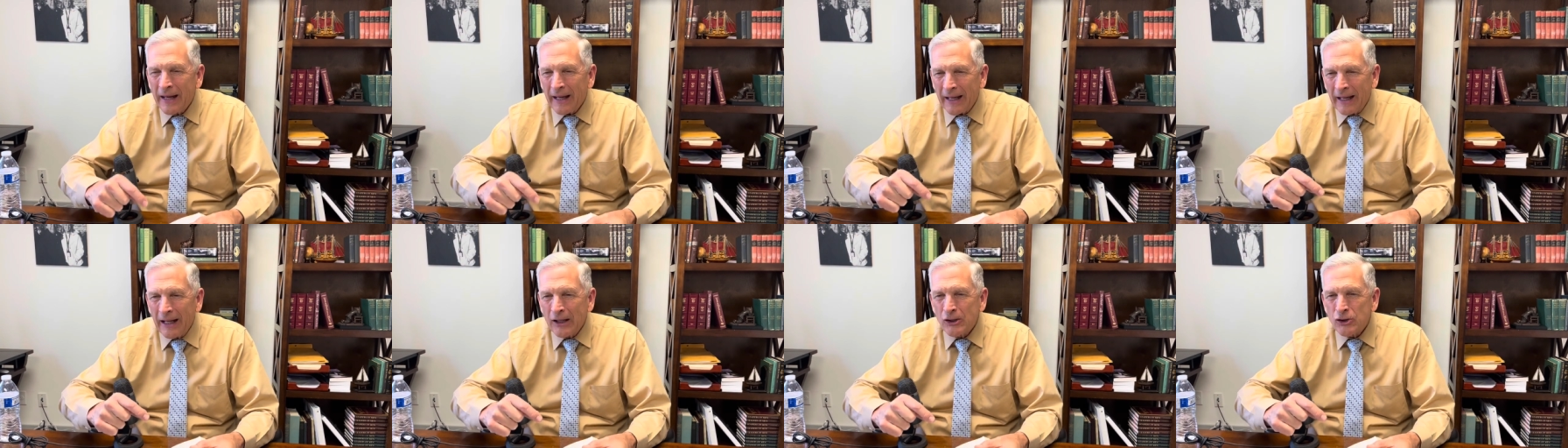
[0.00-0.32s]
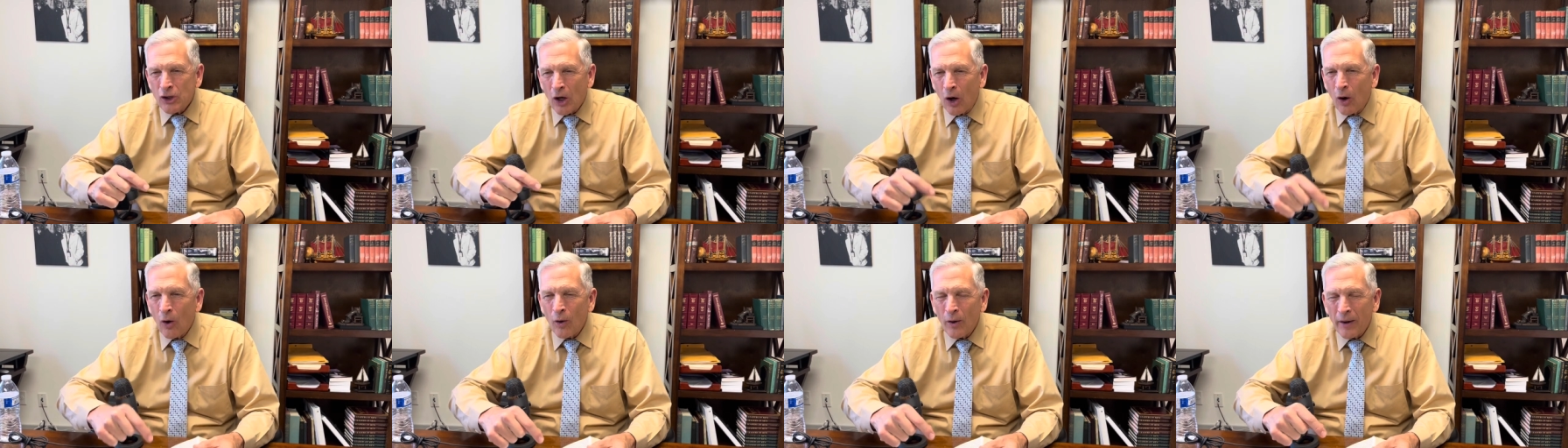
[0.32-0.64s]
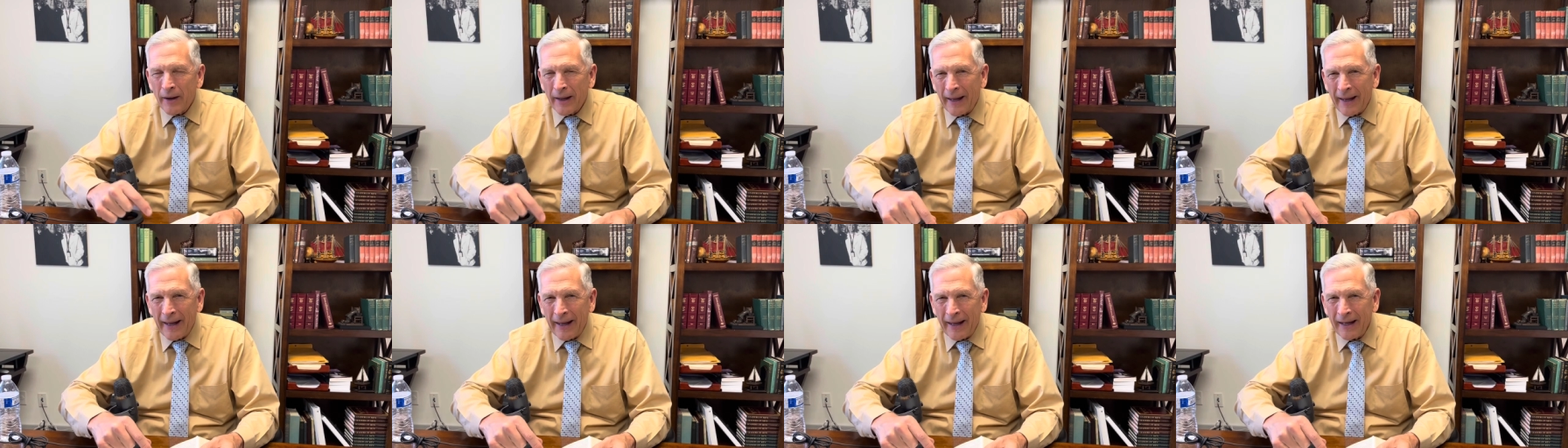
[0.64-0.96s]
it's
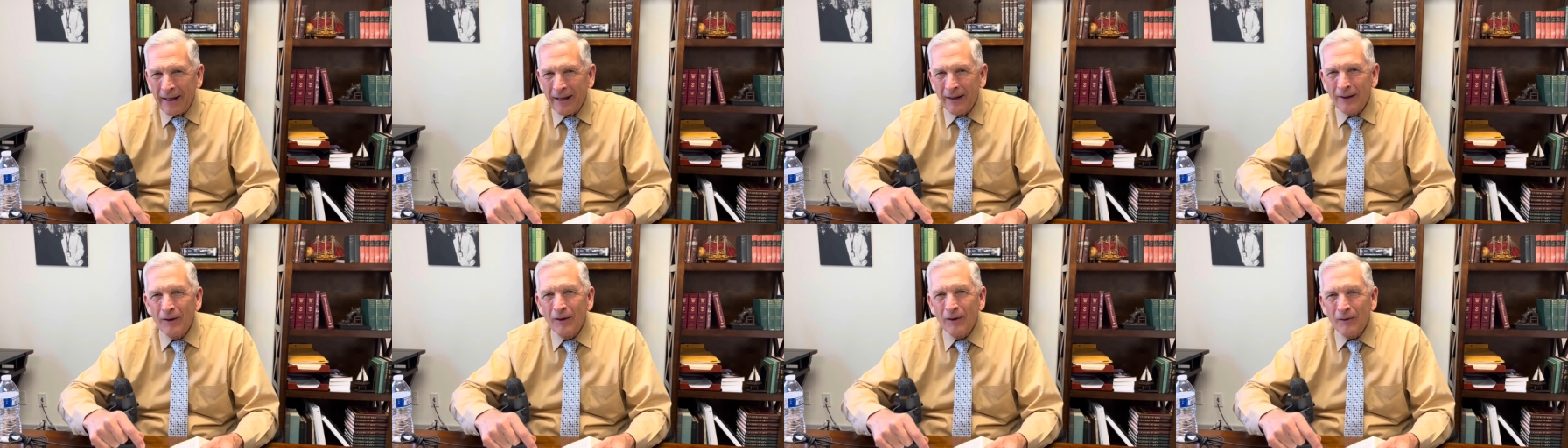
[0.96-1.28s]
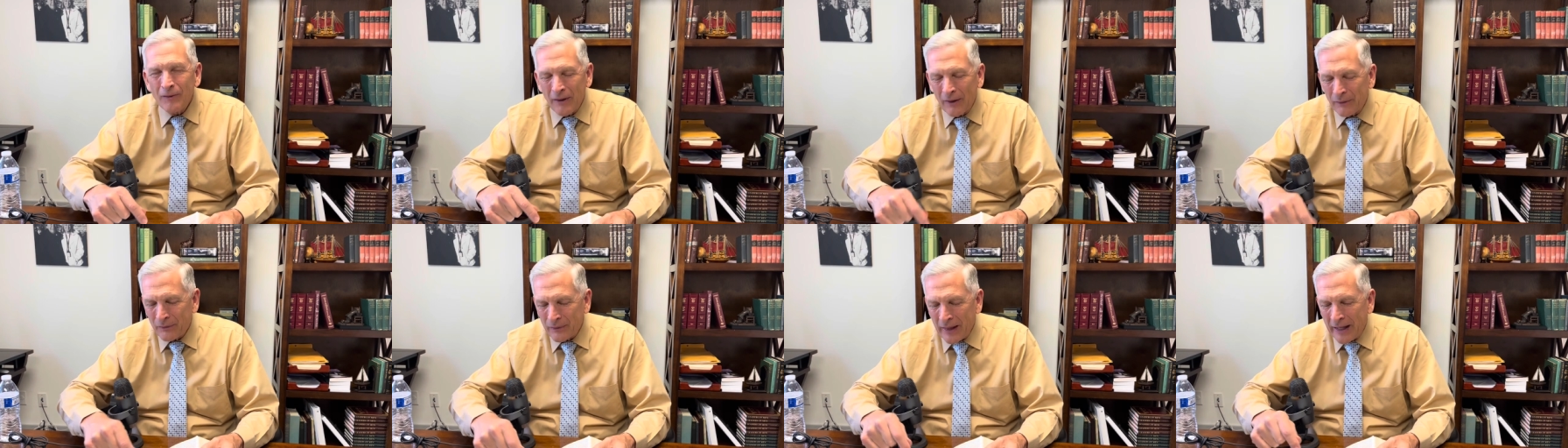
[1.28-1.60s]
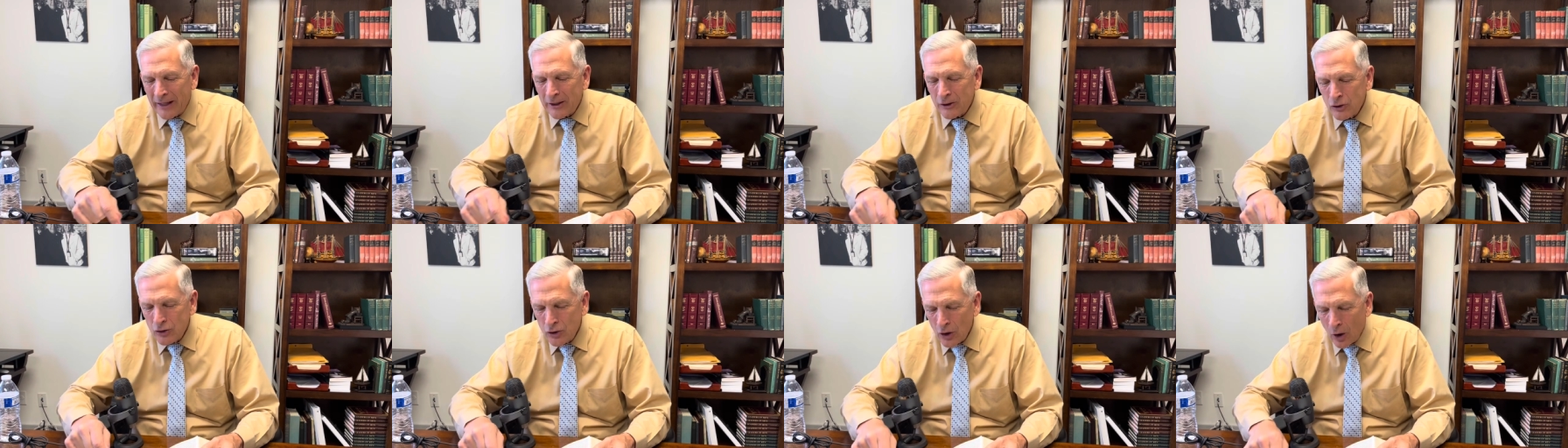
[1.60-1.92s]
okay that
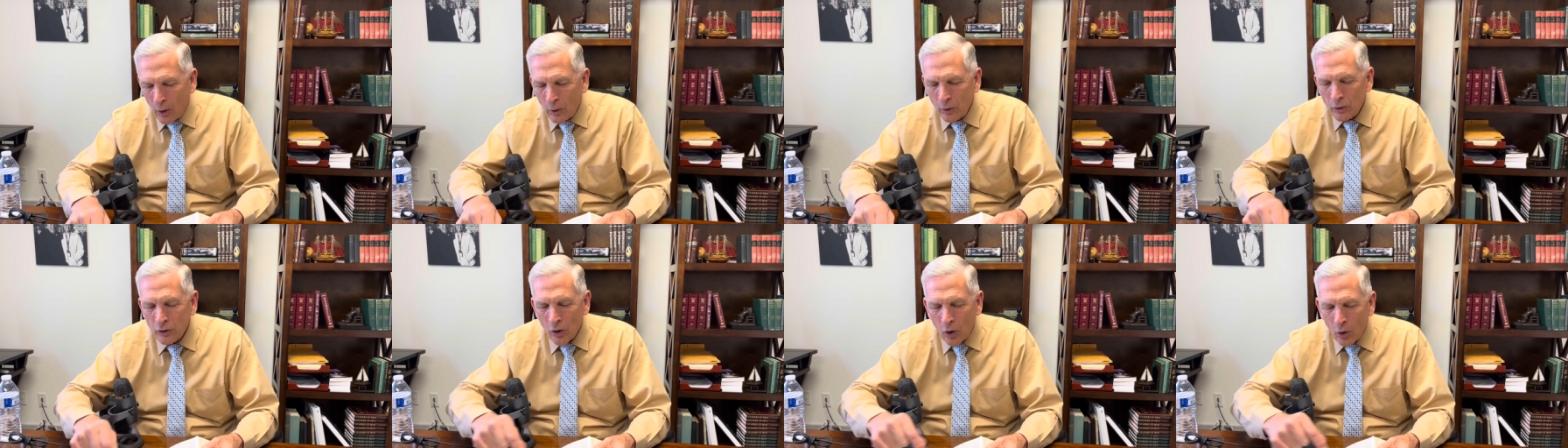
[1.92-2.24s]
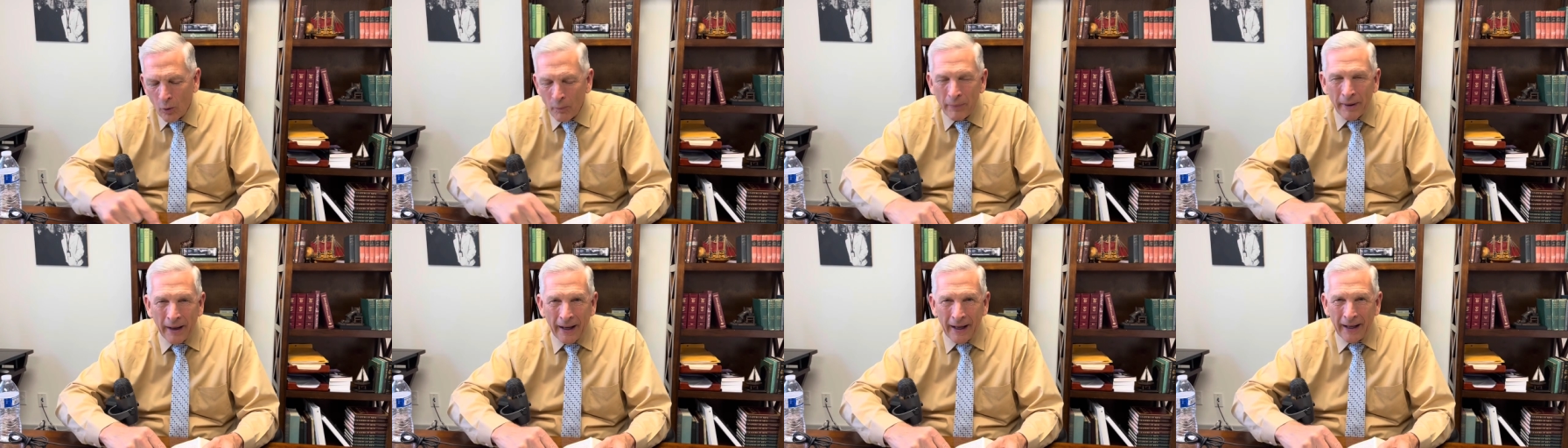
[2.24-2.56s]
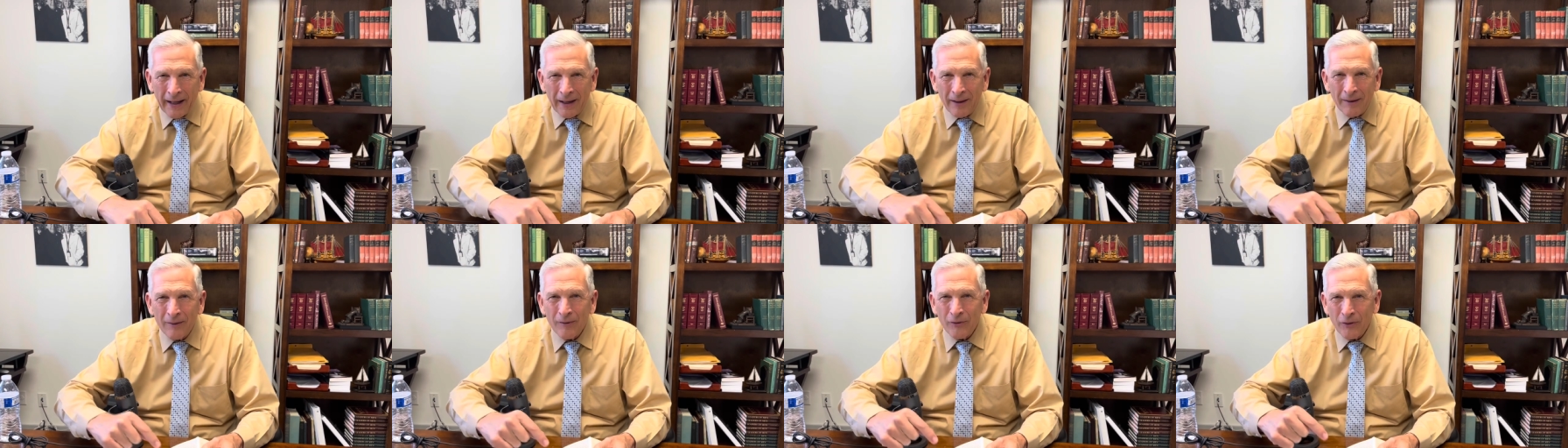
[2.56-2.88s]
they don't
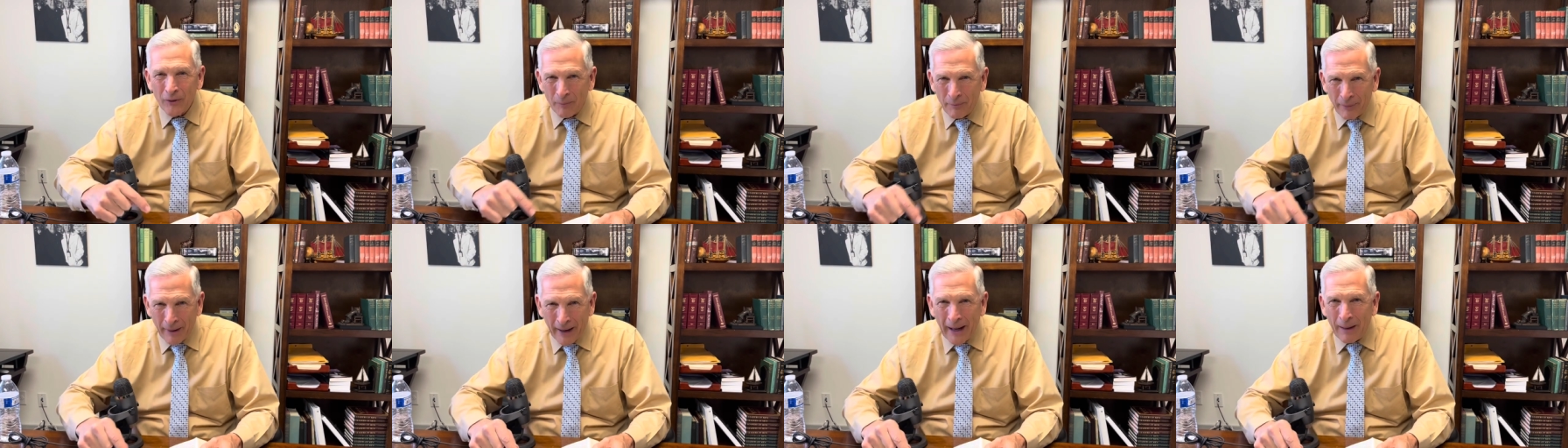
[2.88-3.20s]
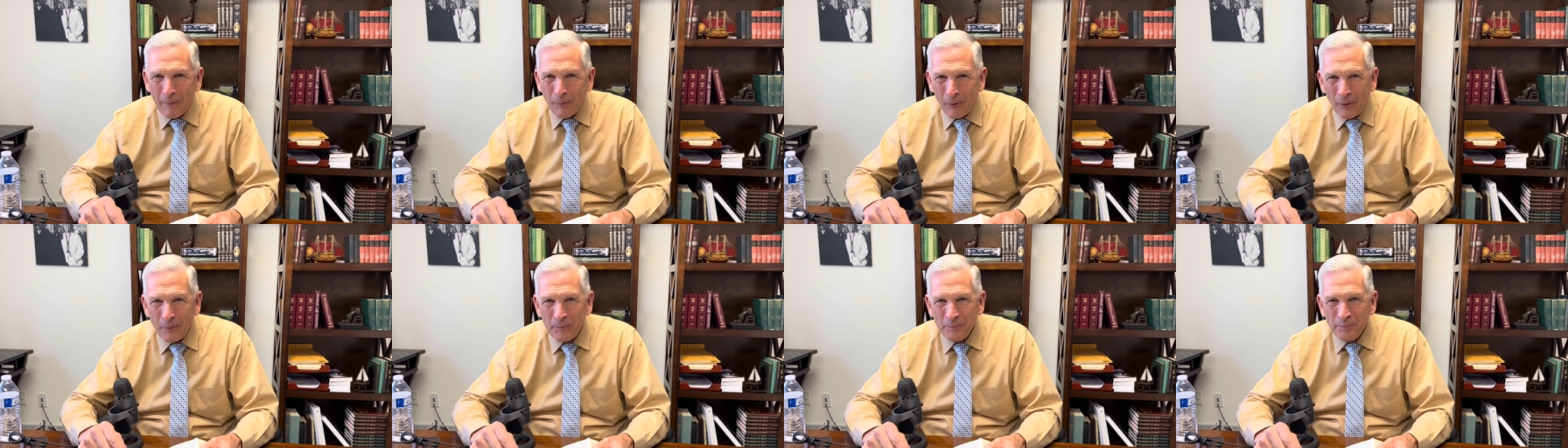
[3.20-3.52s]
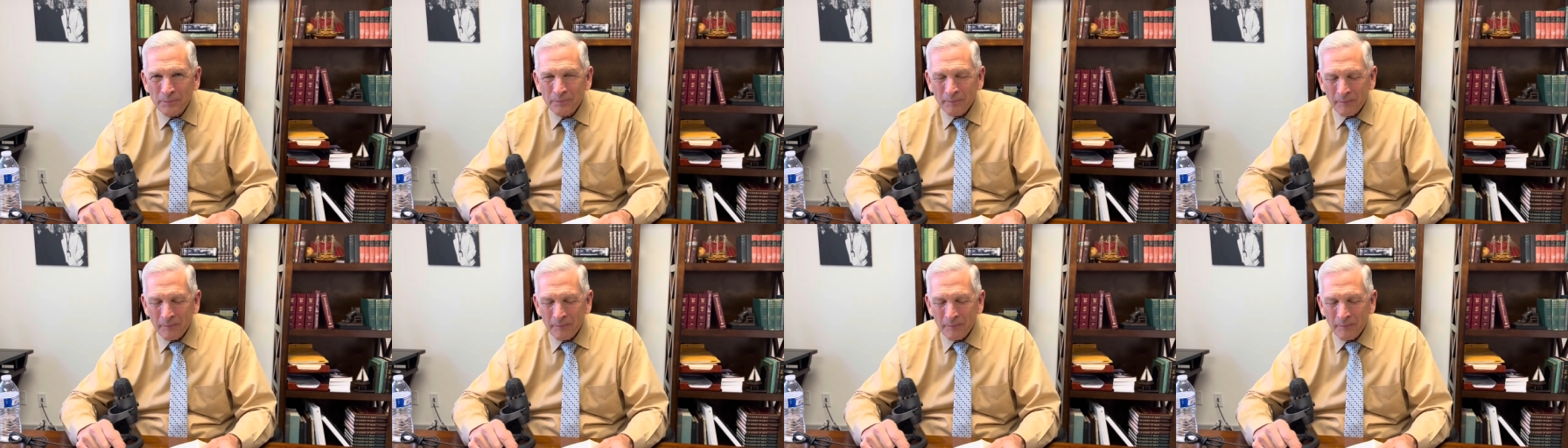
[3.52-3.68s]
obey the Bible.